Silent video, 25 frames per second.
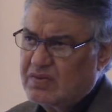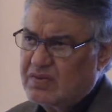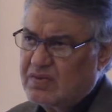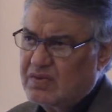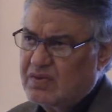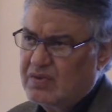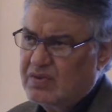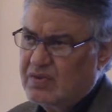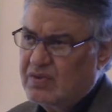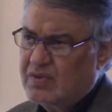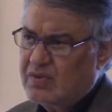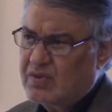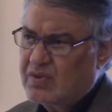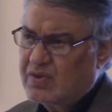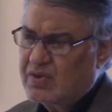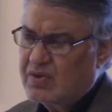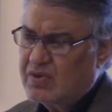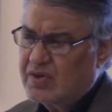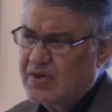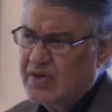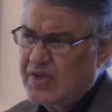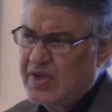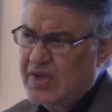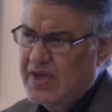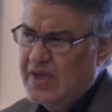or
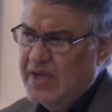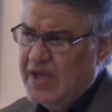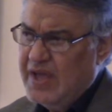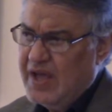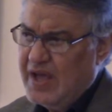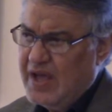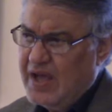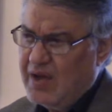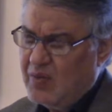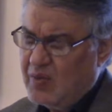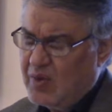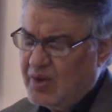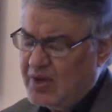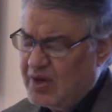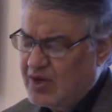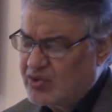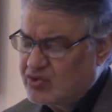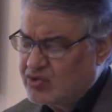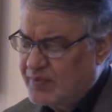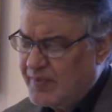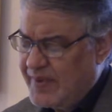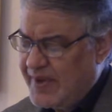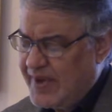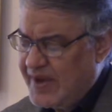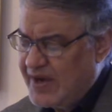how Allah
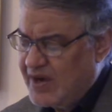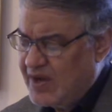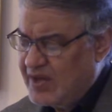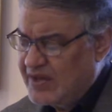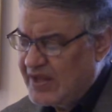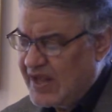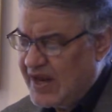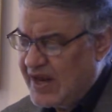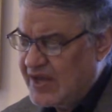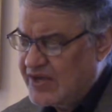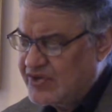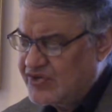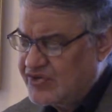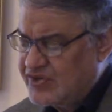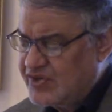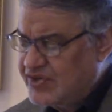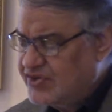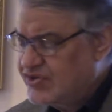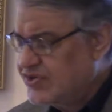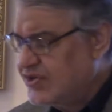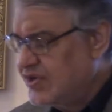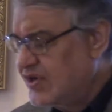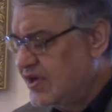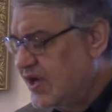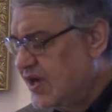subhanahu wa ta'ala is
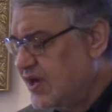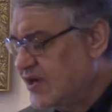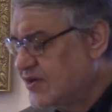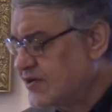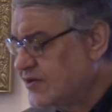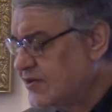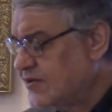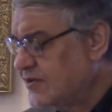testing us,